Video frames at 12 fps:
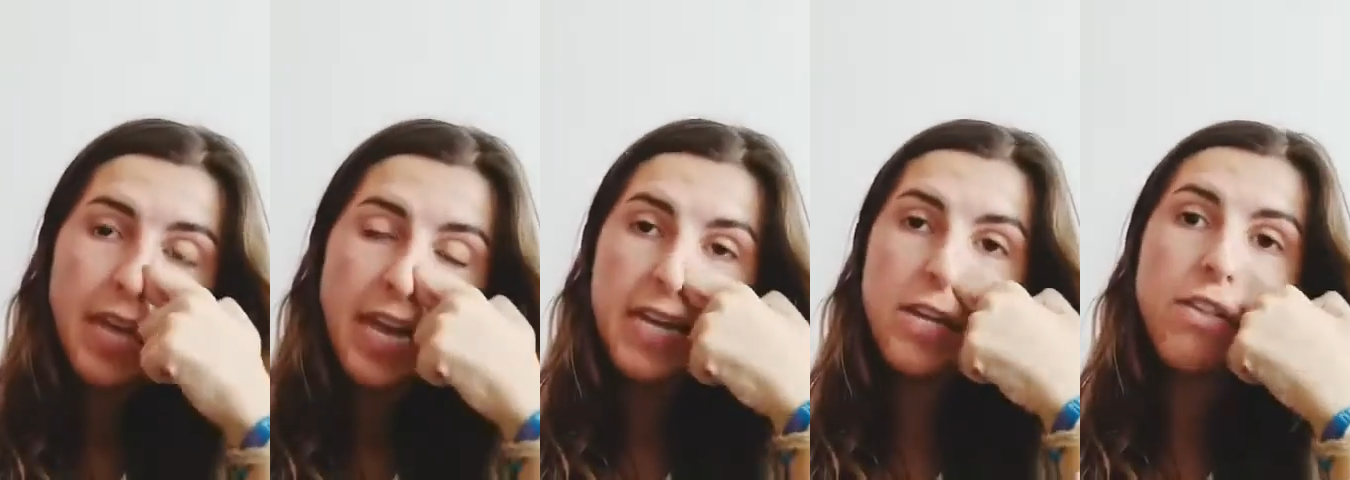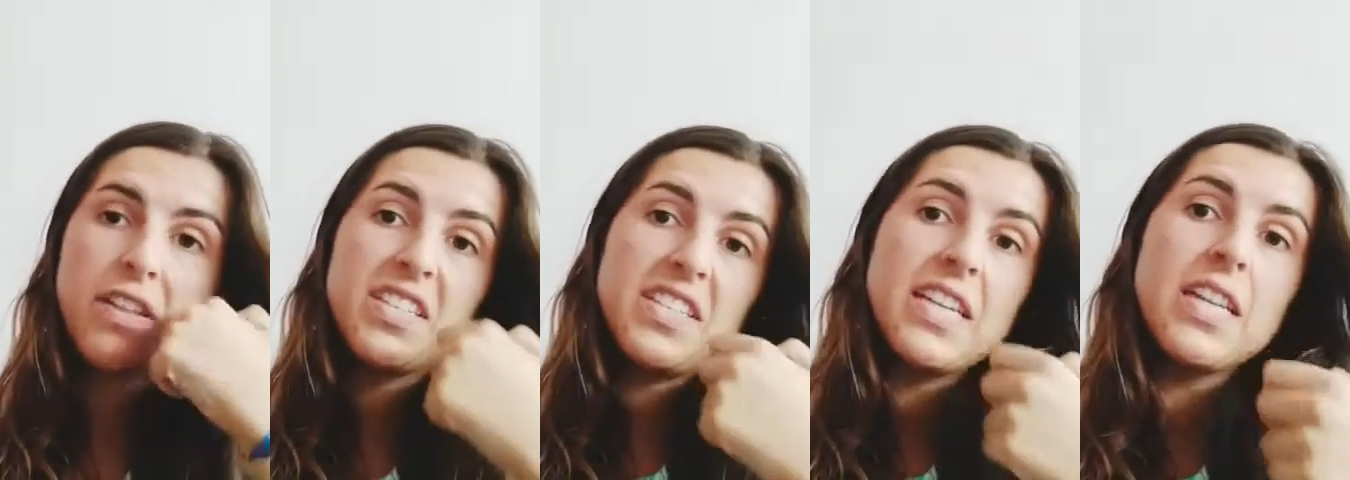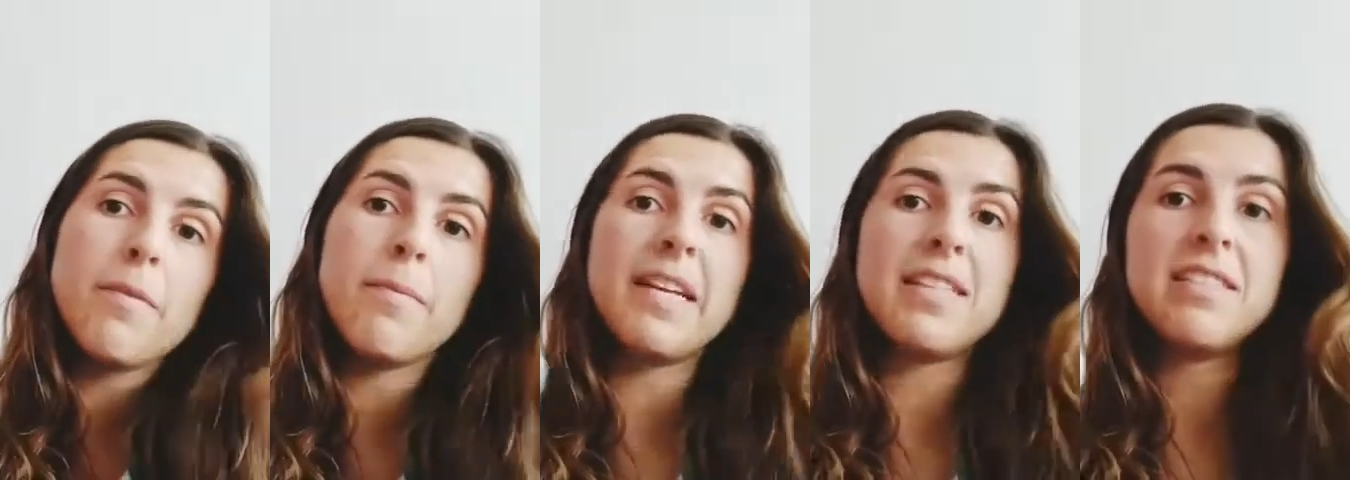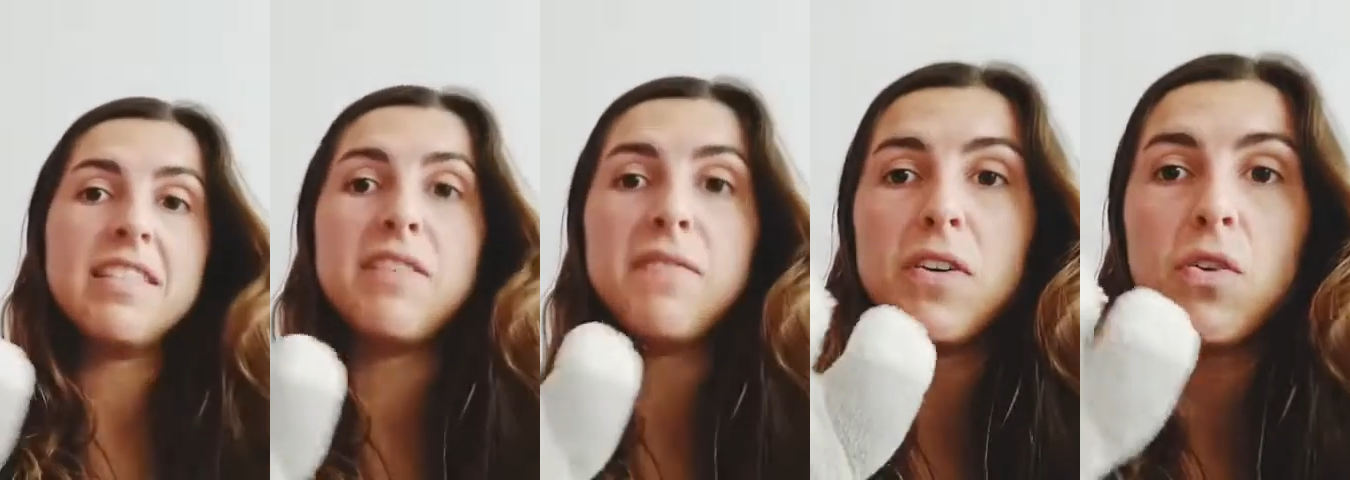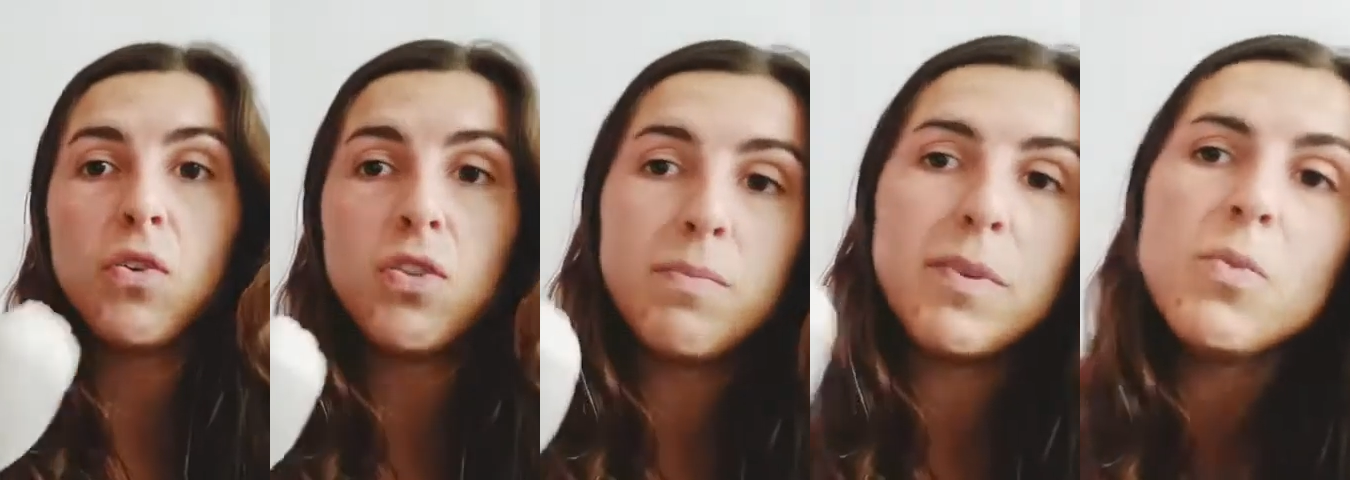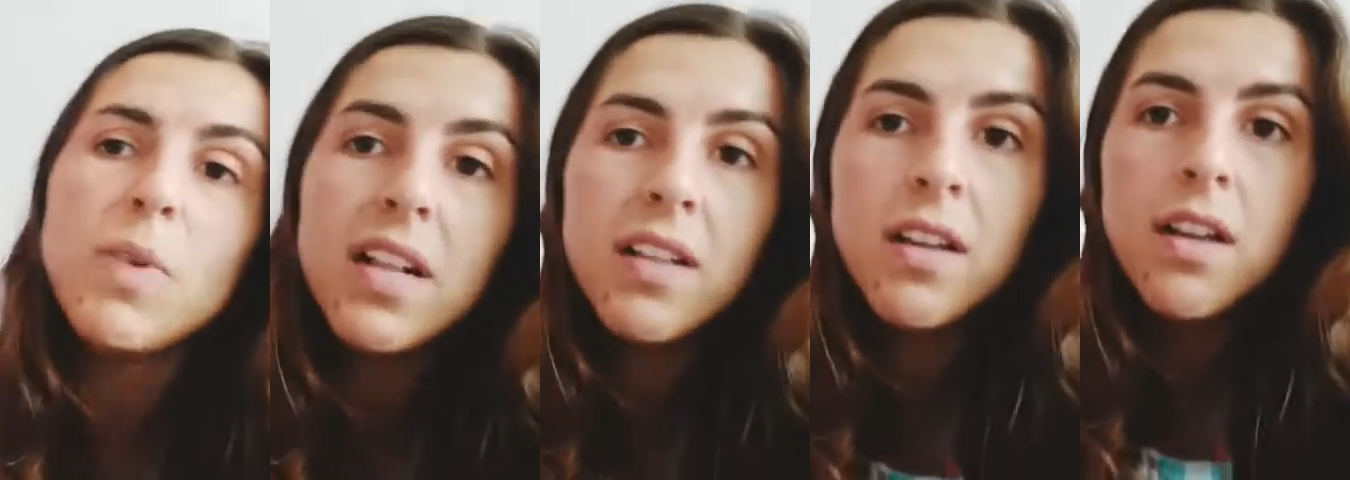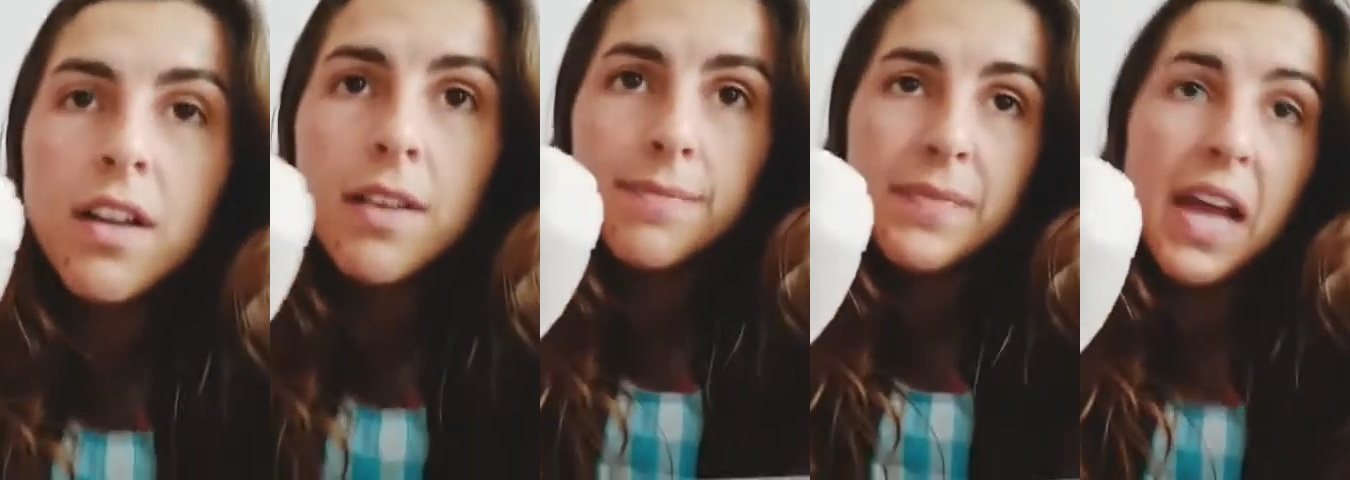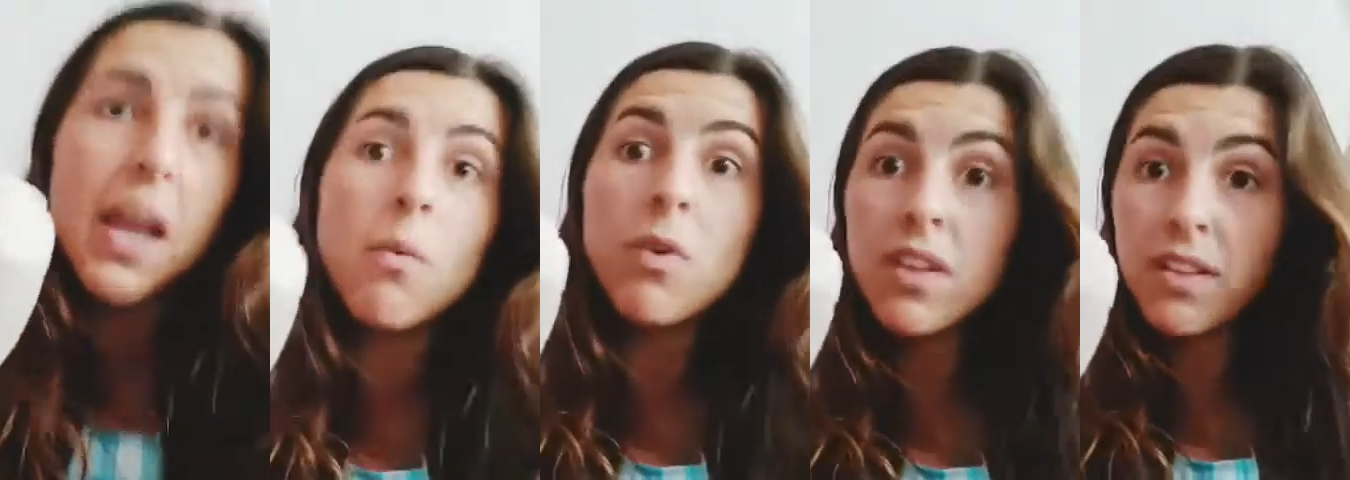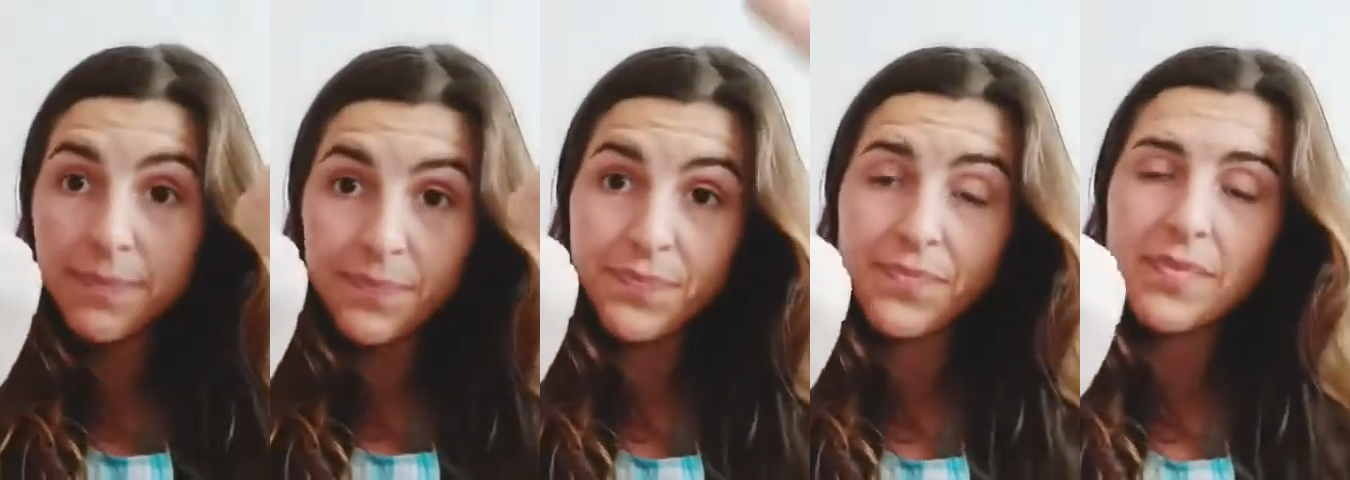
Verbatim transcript: I know it's a little bit difficult, but well, I will